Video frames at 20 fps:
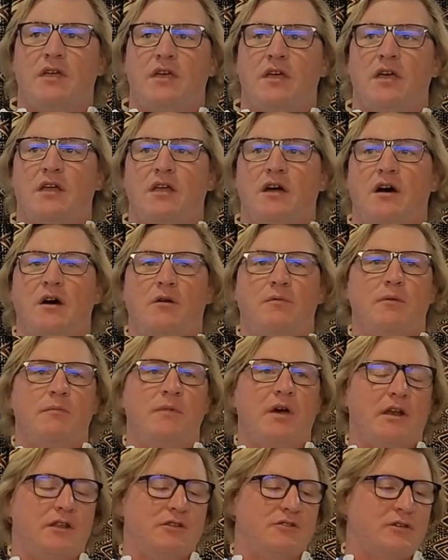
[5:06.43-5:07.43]
and how we're
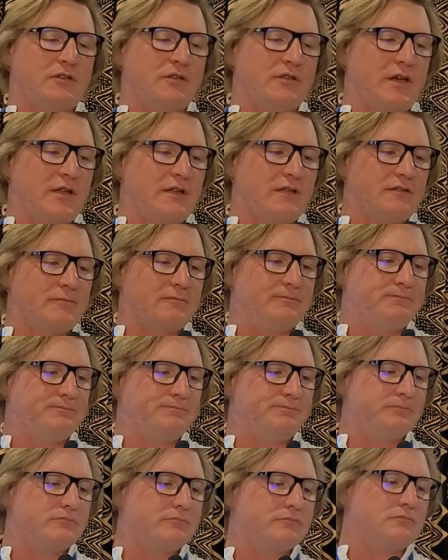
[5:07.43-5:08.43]
managing that.
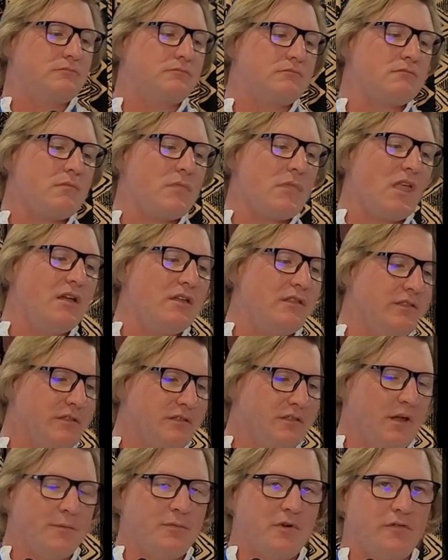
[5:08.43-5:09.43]

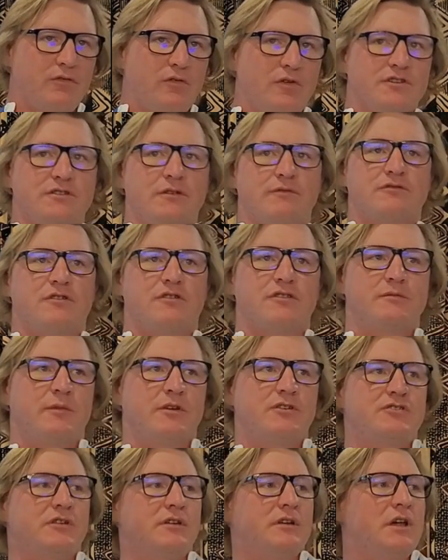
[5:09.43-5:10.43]
Number of routes of
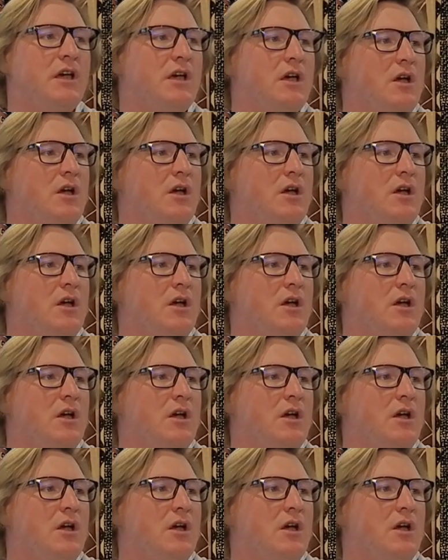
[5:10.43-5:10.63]
transmission,